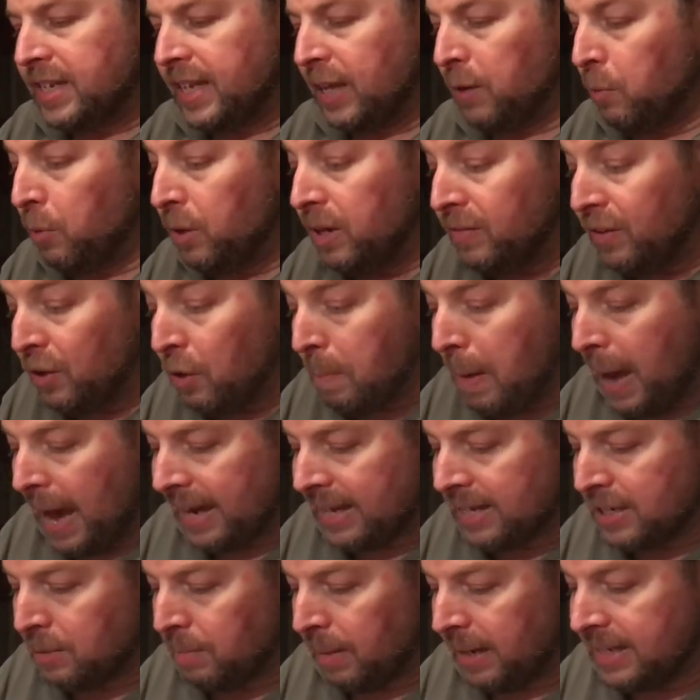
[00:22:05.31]
They won't even go back
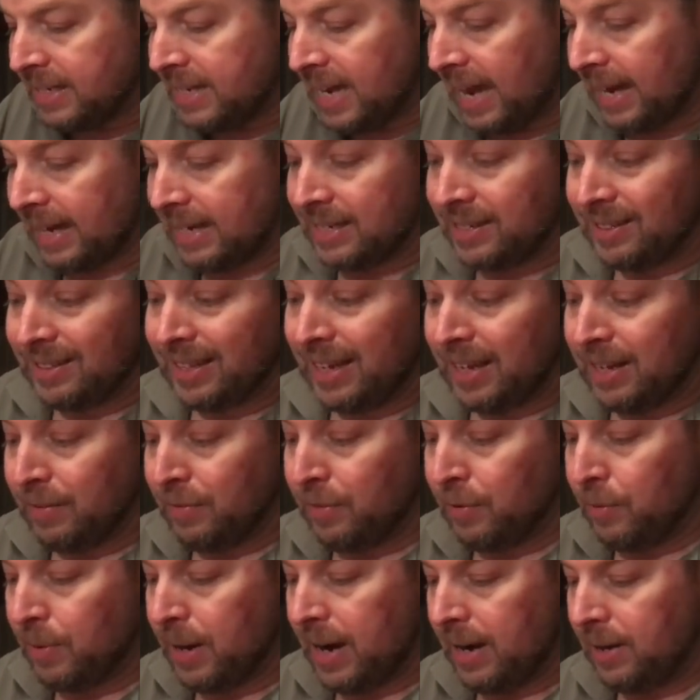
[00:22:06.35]
into my deck until the end of
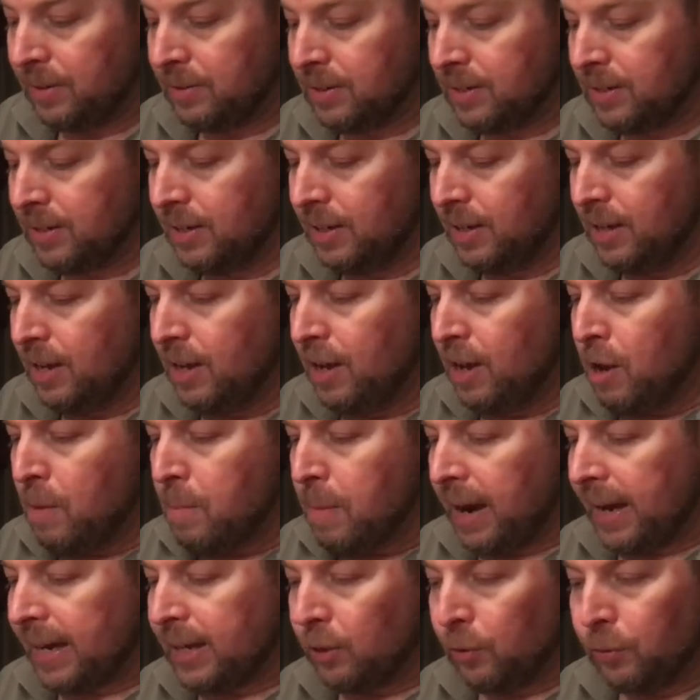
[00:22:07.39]
the round.
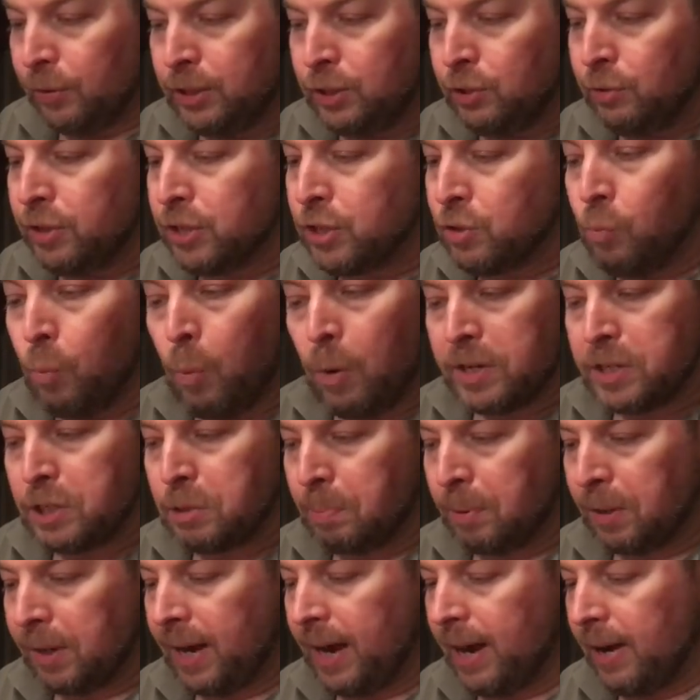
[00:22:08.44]
But I can only do this once
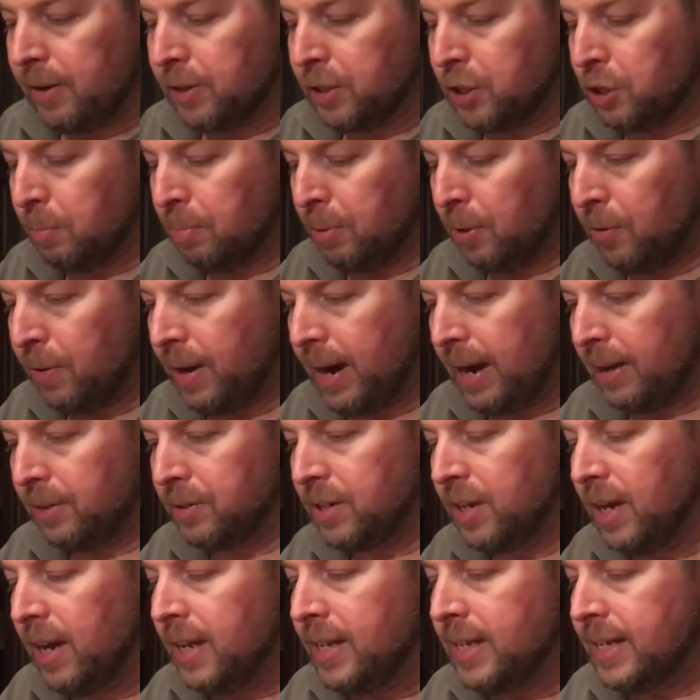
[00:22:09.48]
per character per round
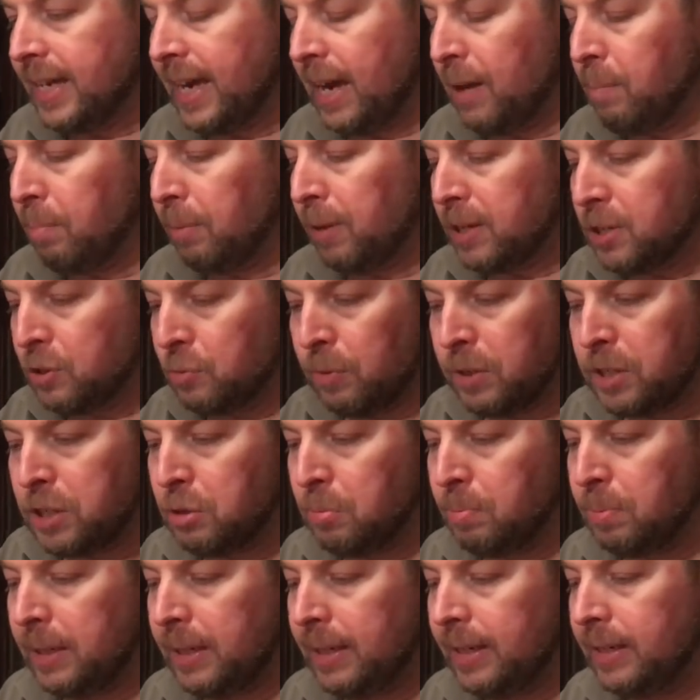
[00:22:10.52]
to get +1
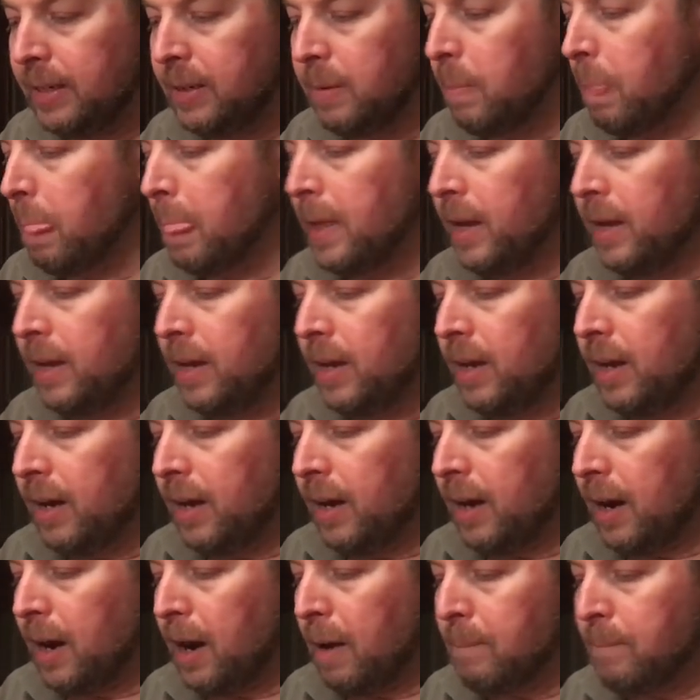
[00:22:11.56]
speed,
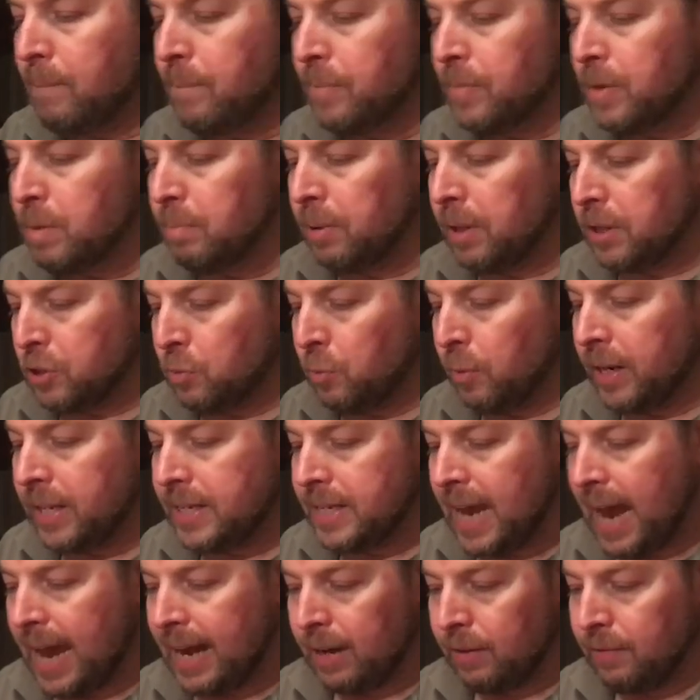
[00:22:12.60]
+1
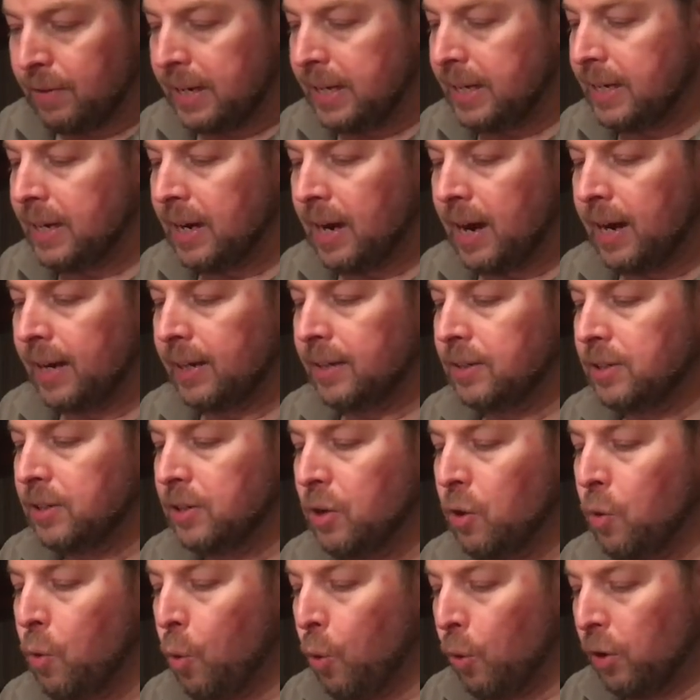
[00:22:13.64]
attack of any kind,
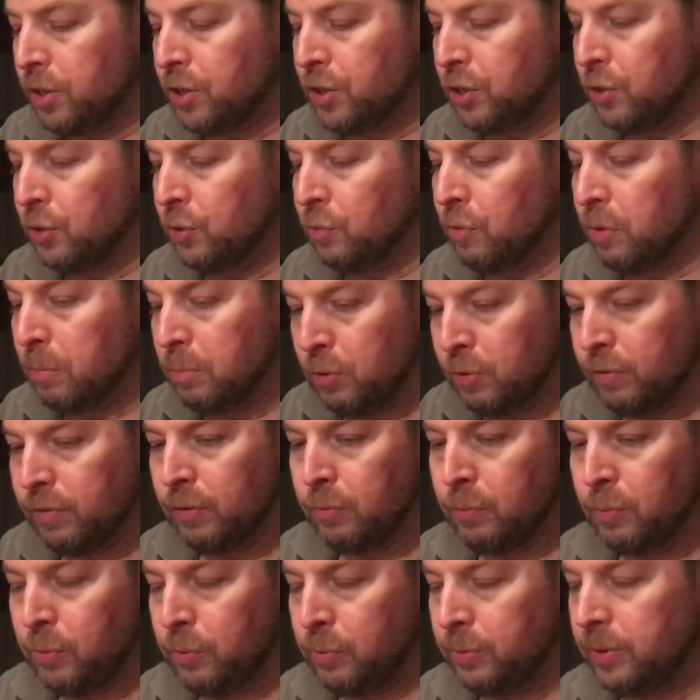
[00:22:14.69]
or to remove a
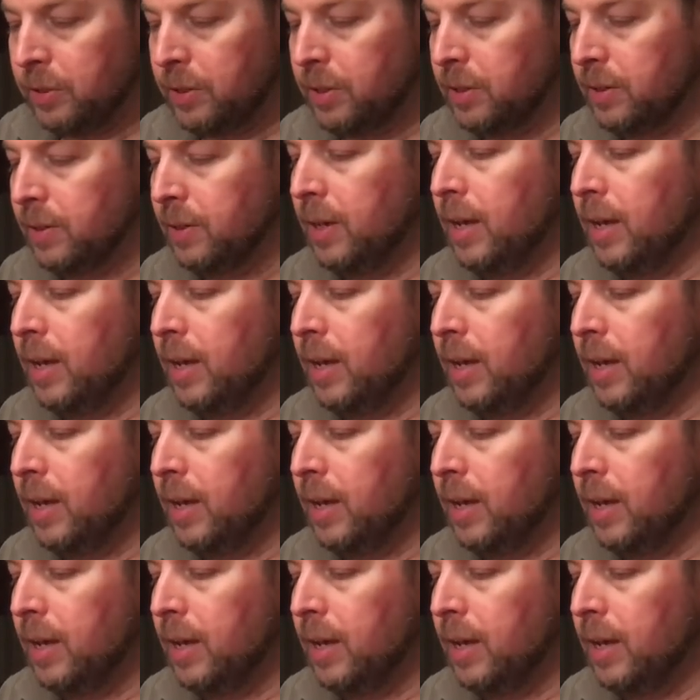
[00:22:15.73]
wound.